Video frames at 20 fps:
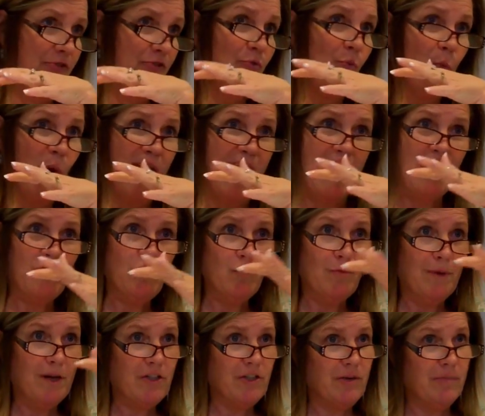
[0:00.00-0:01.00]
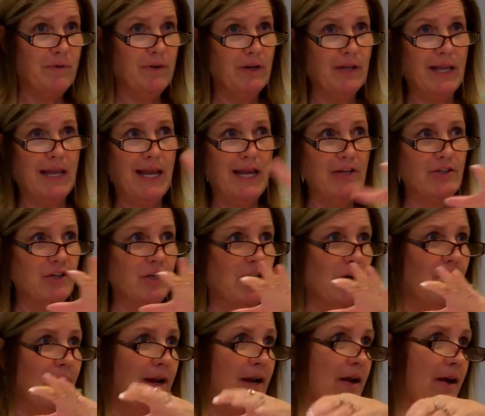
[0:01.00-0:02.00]
and there's way too much
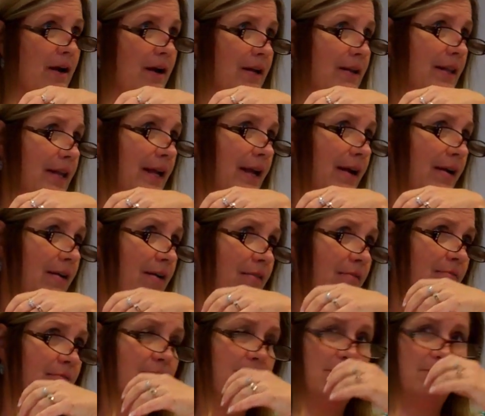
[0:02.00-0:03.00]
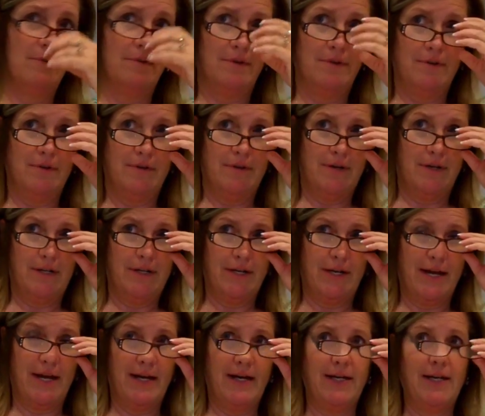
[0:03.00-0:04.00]
communication going on there,
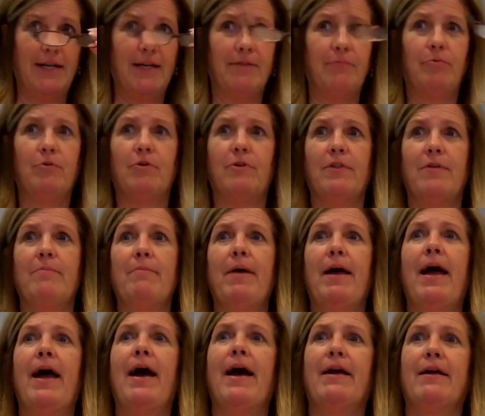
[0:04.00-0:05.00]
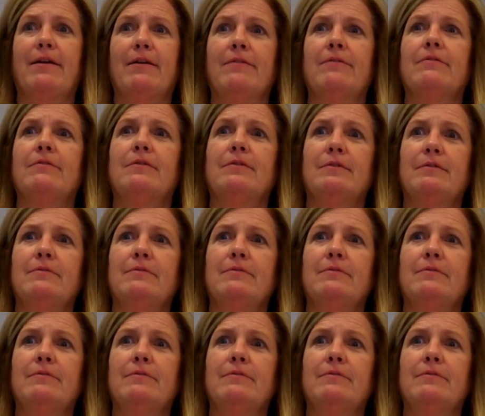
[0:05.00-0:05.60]
and you kind of need to pull them back?